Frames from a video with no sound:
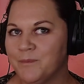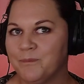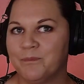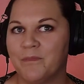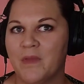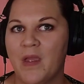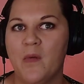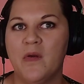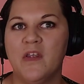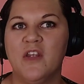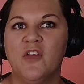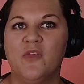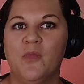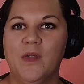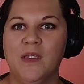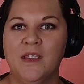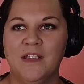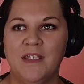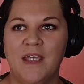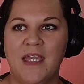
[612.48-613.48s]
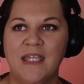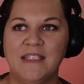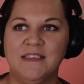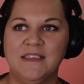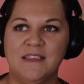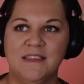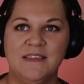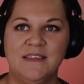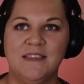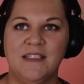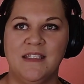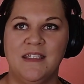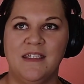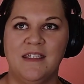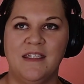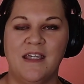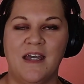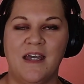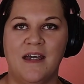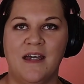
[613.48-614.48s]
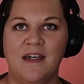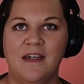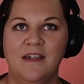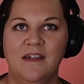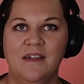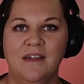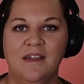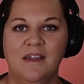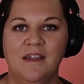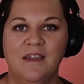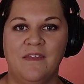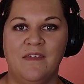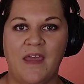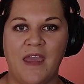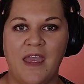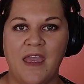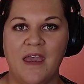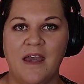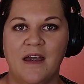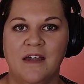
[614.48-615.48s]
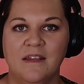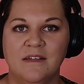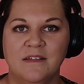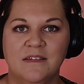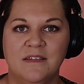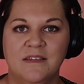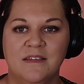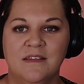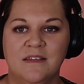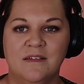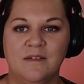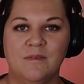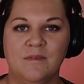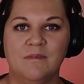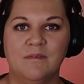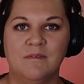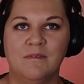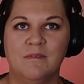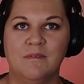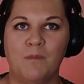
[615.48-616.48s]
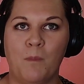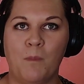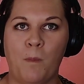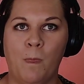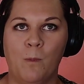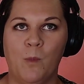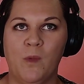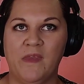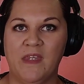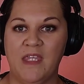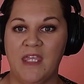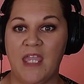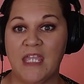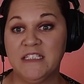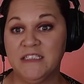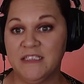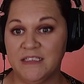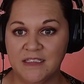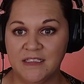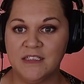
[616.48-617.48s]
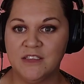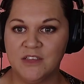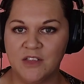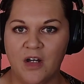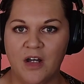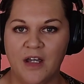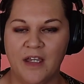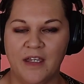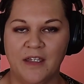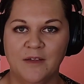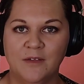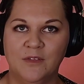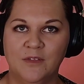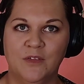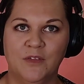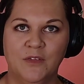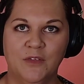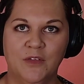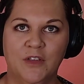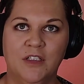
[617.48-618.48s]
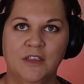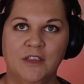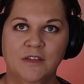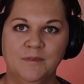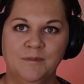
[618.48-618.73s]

I wonder if we're going to actually see the Hound, whether he actually did die or not.